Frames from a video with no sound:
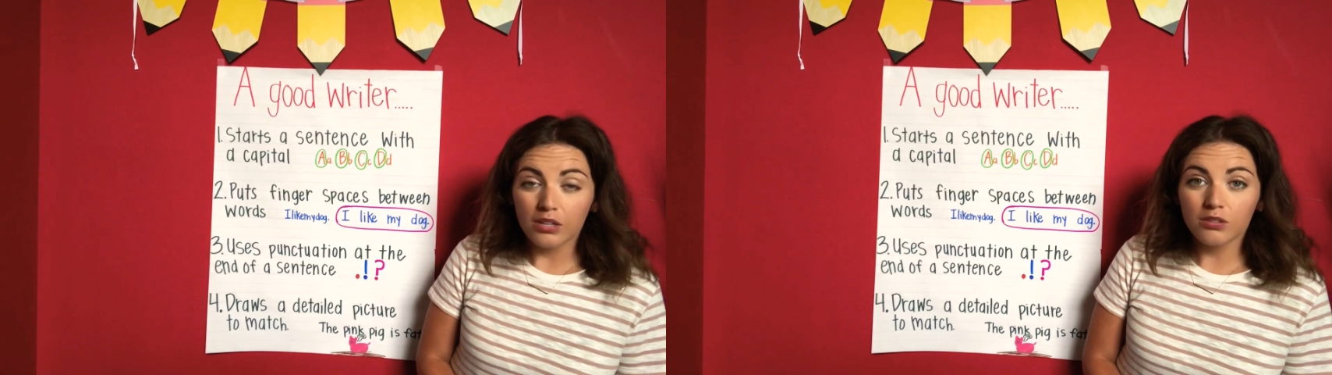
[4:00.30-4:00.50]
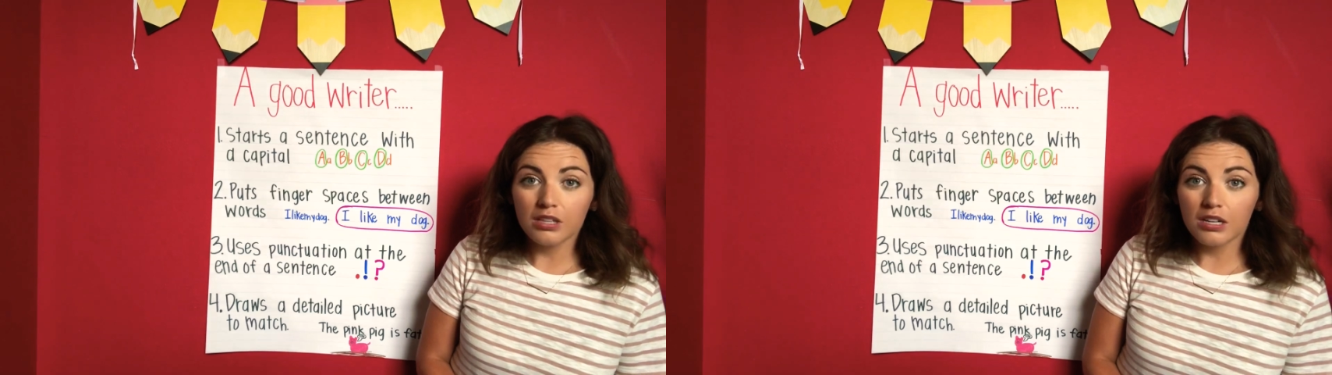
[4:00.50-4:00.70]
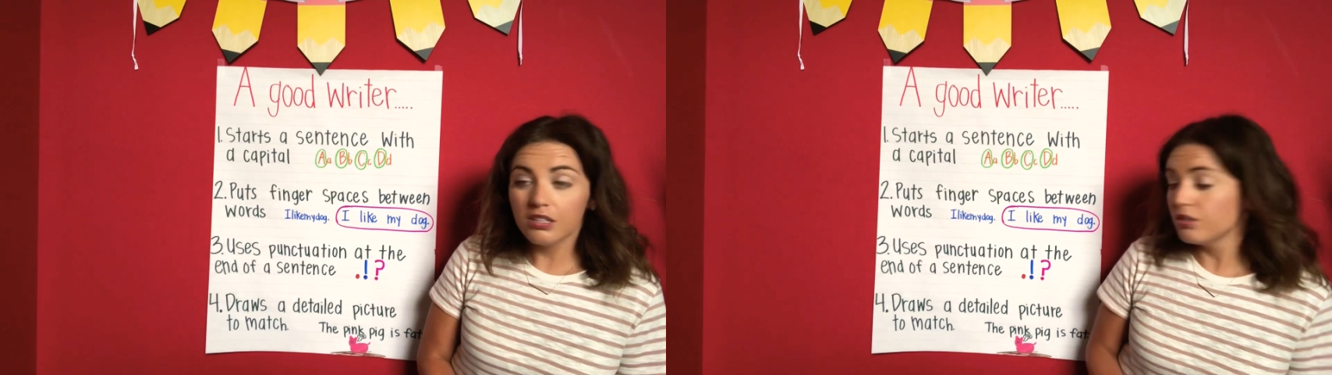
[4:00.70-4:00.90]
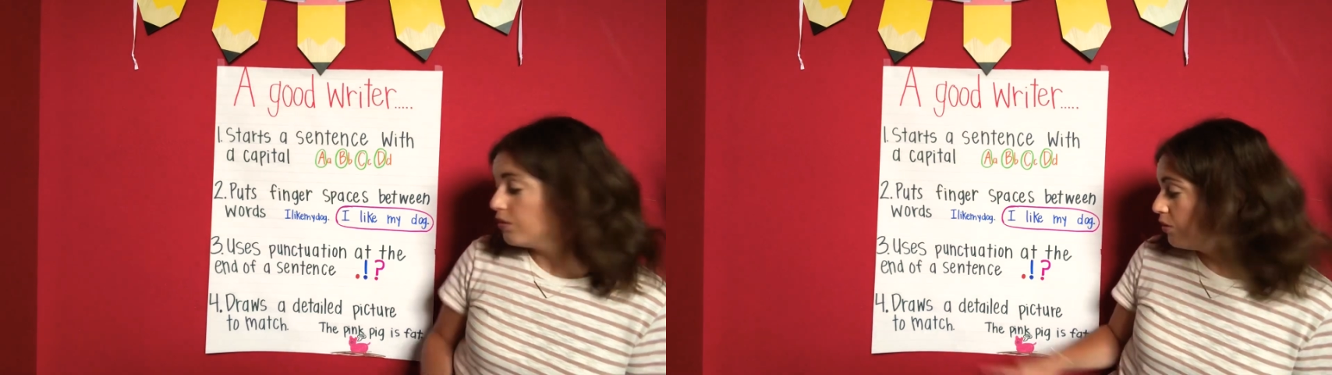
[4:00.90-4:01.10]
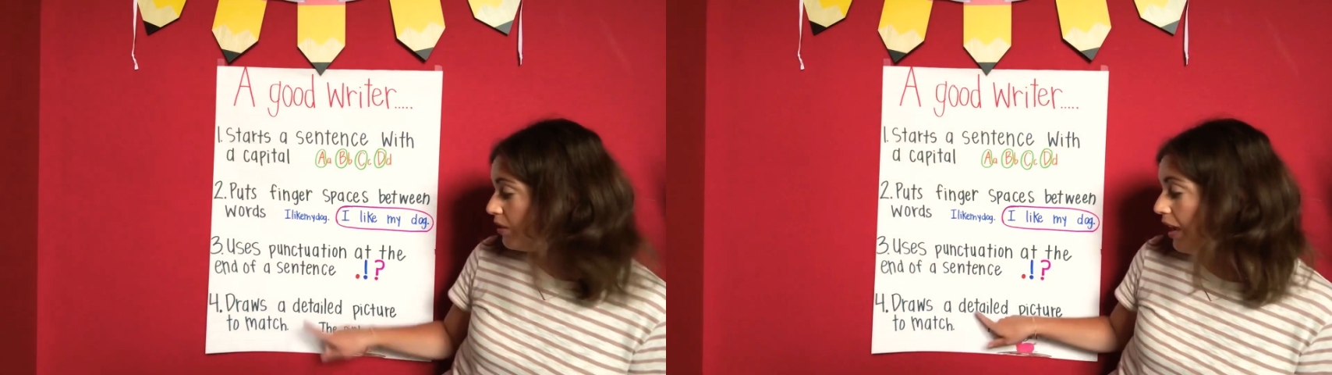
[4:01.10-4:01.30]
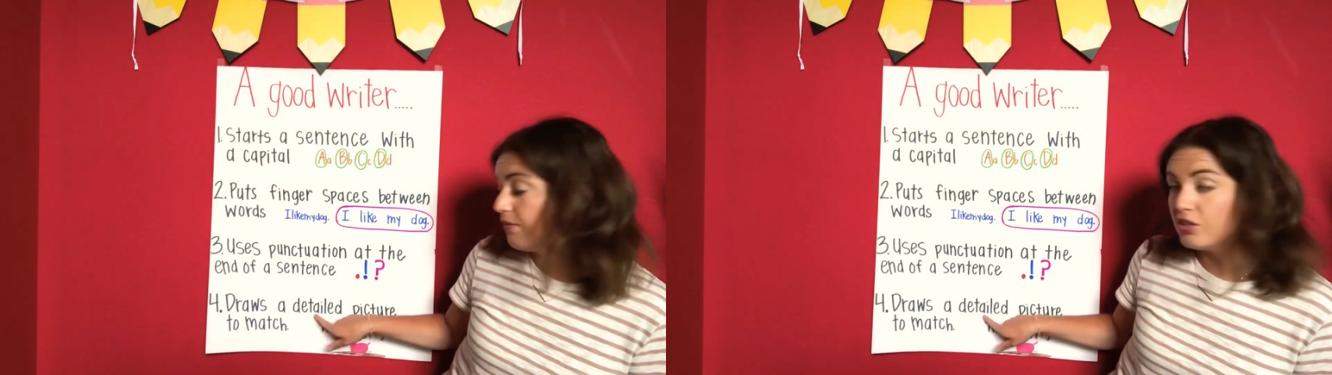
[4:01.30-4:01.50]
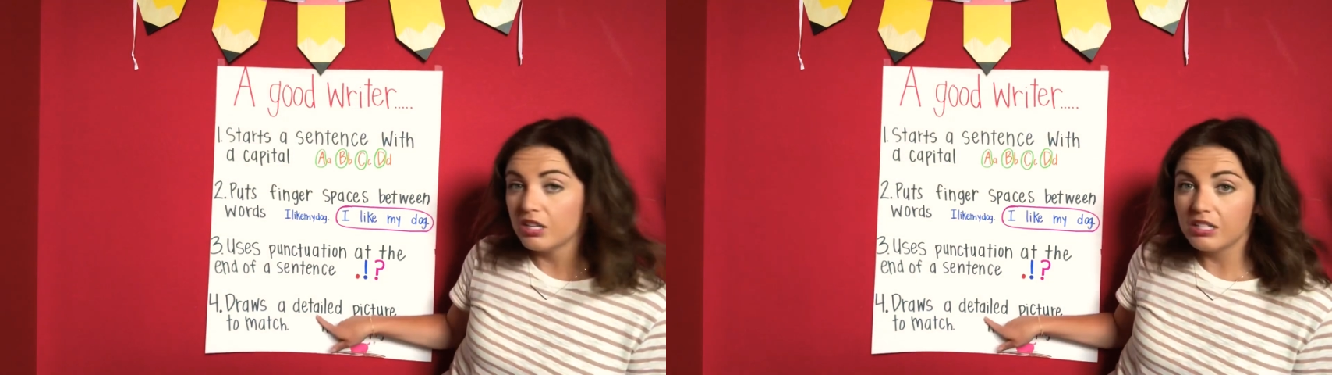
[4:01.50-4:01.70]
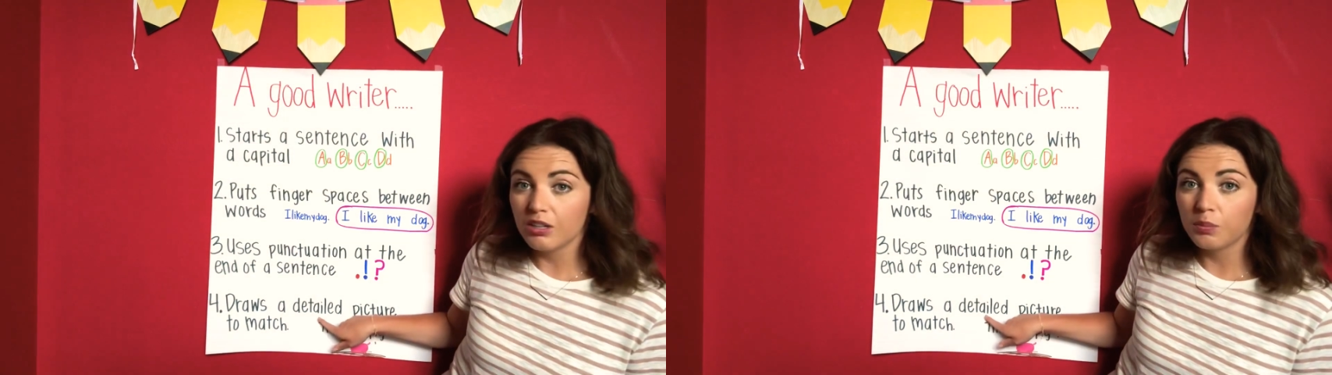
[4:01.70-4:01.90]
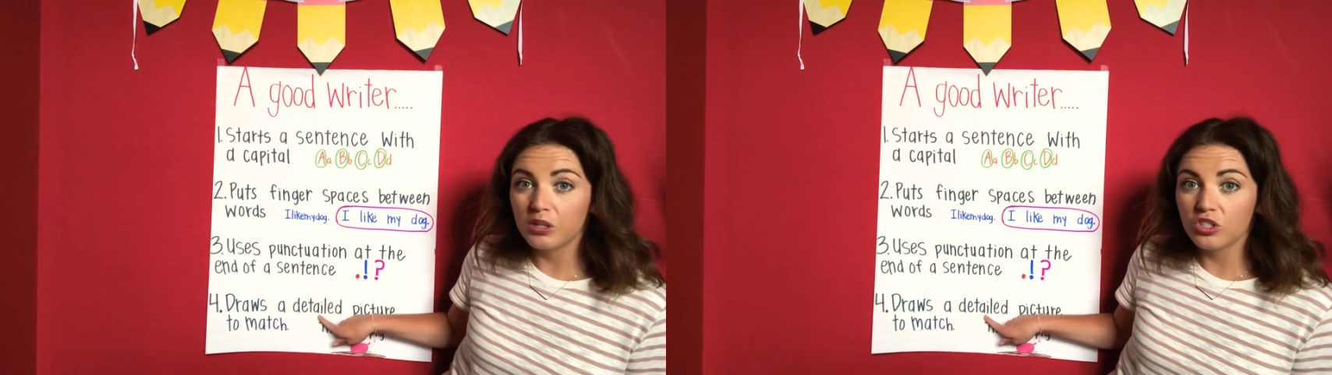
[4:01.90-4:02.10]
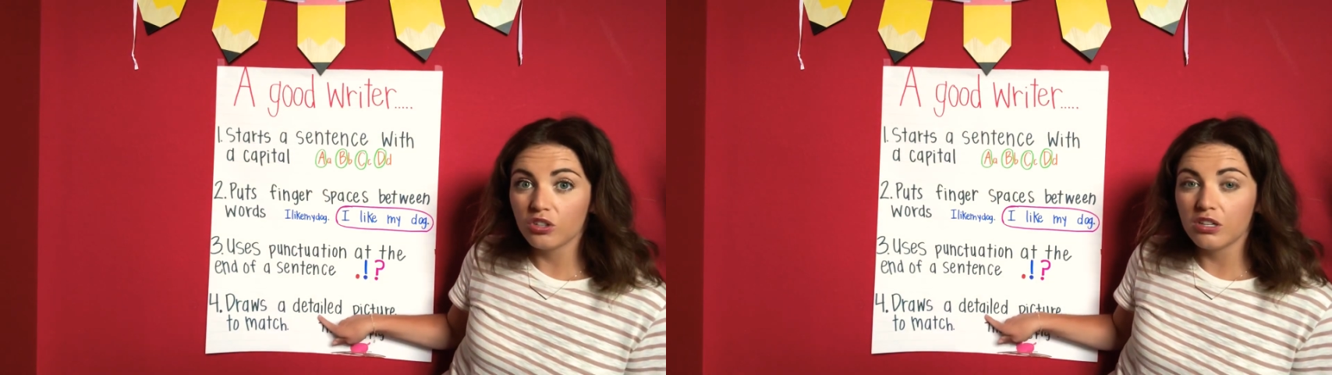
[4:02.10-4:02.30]
does to have a detailed
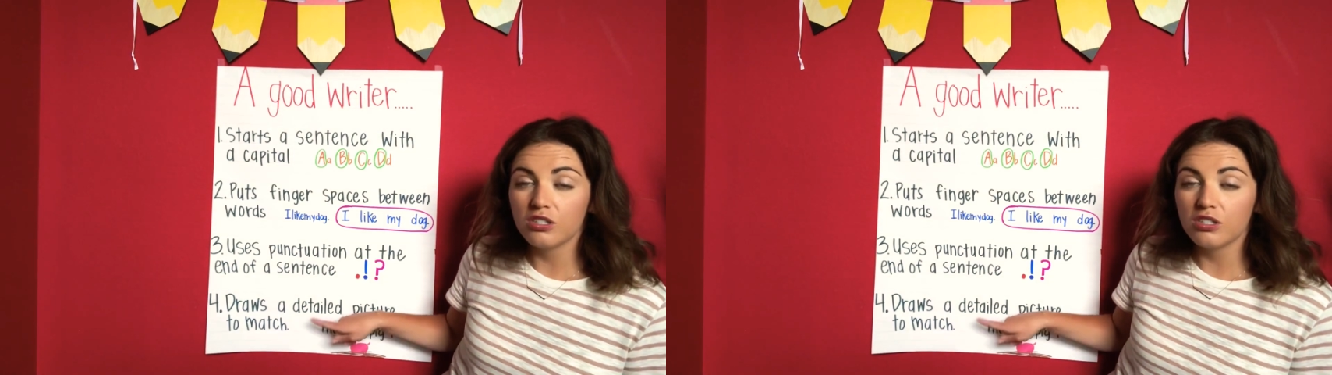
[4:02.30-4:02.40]
picture is